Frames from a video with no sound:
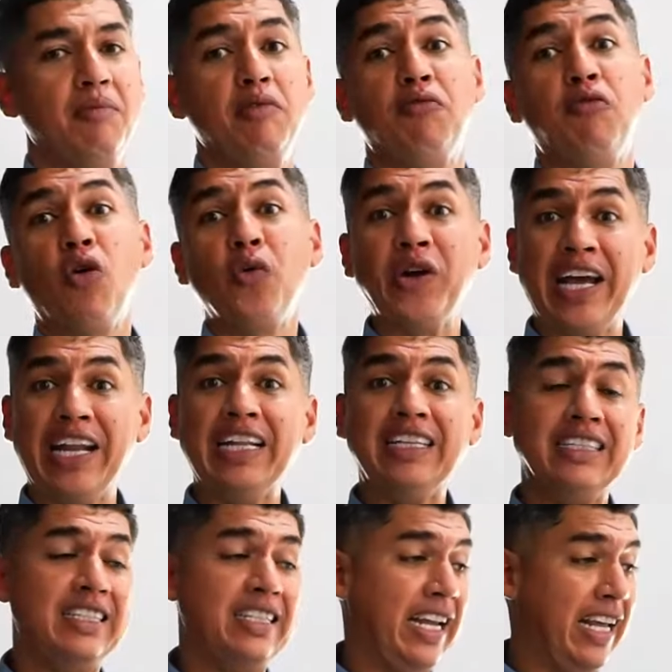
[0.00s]
Before we get
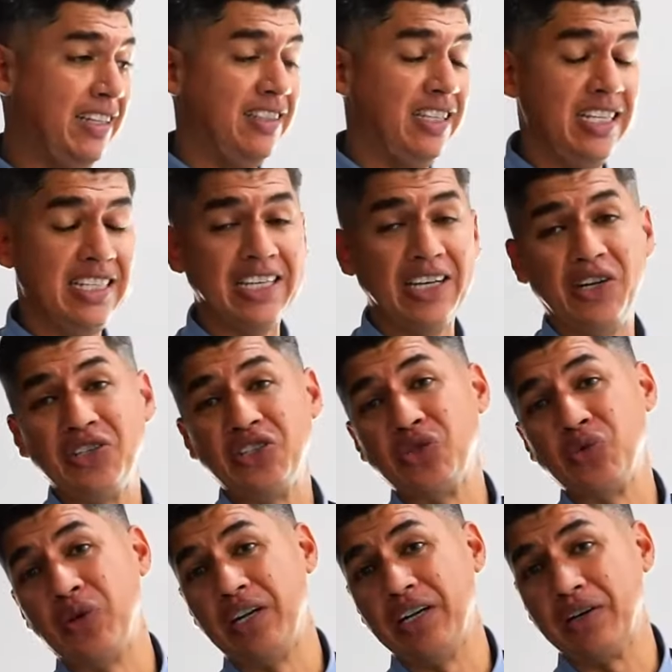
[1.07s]
into today's detail, I
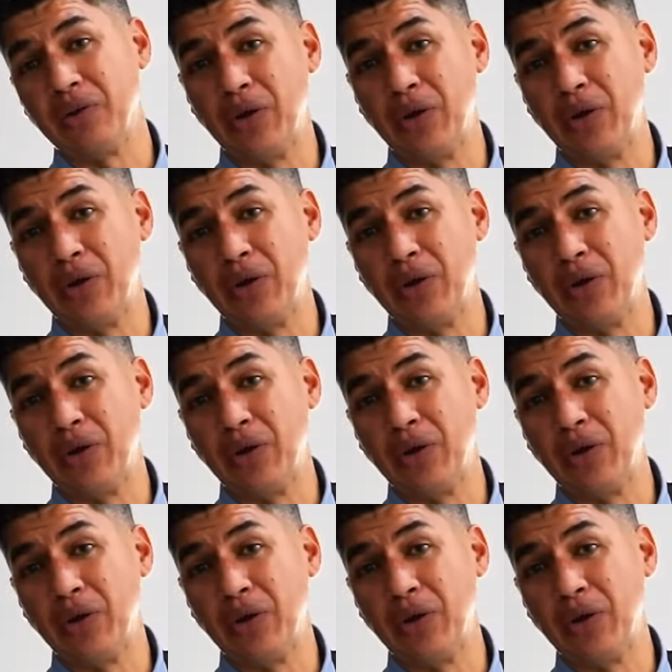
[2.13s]
just want to